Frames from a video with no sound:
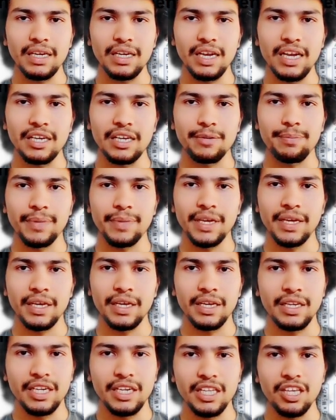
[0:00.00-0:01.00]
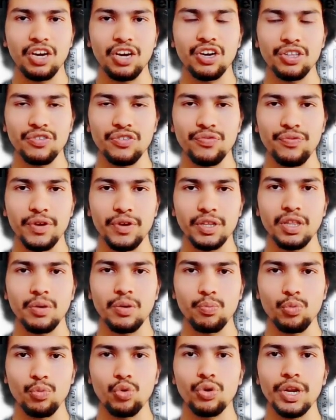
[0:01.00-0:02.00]
let me discuss further
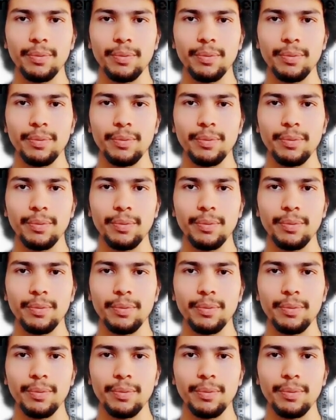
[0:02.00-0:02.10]
more